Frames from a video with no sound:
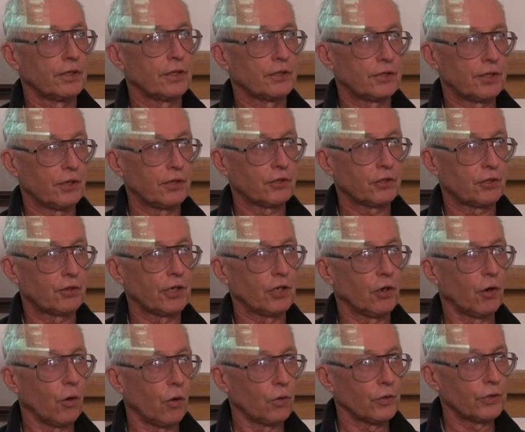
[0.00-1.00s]
The territory
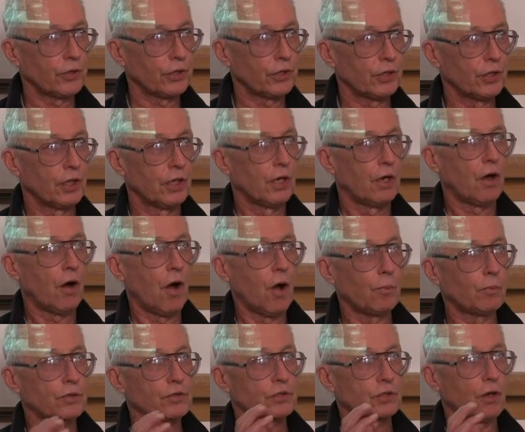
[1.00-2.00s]
holder
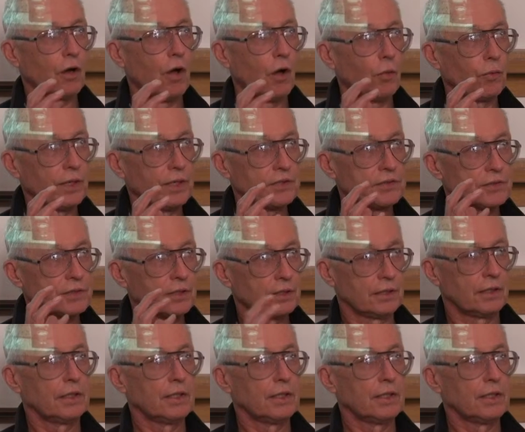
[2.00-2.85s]
almost always